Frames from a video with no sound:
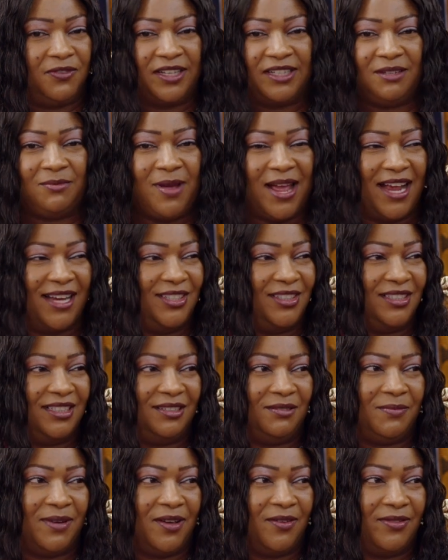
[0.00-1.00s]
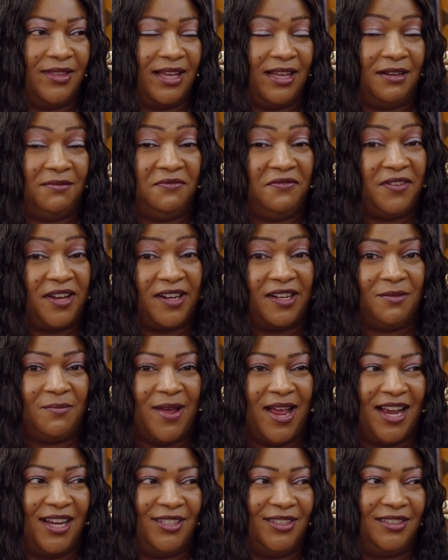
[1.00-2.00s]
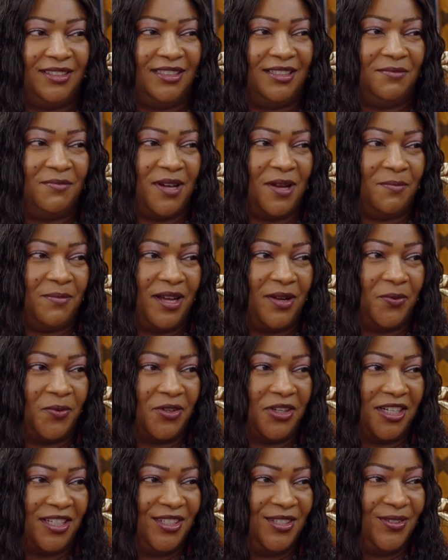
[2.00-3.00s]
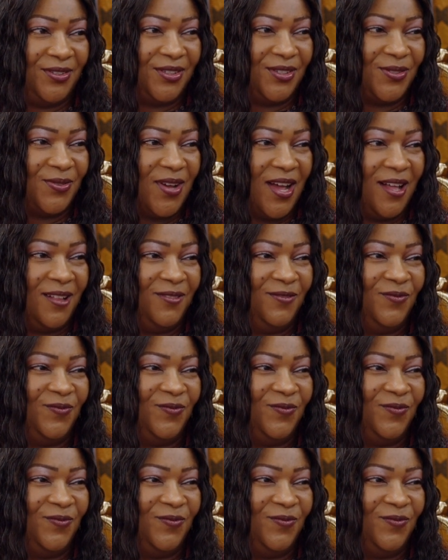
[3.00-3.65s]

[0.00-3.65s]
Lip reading: Very passionate about that, and very passionate about my work too as well.